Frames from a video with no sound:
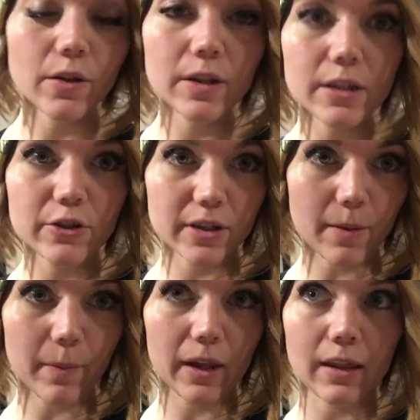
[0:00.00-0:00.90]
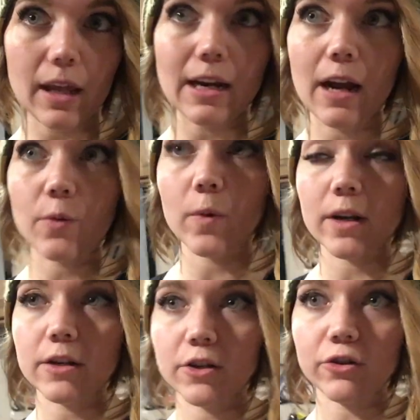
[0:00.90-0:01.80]
So this is just something that I
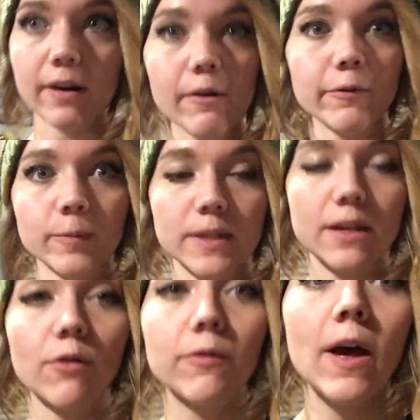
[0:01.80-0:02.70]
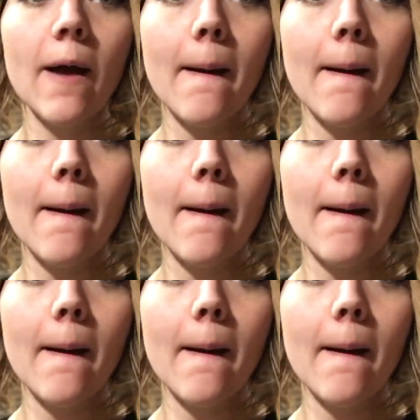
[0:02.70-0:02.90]
wanted to try out for myself,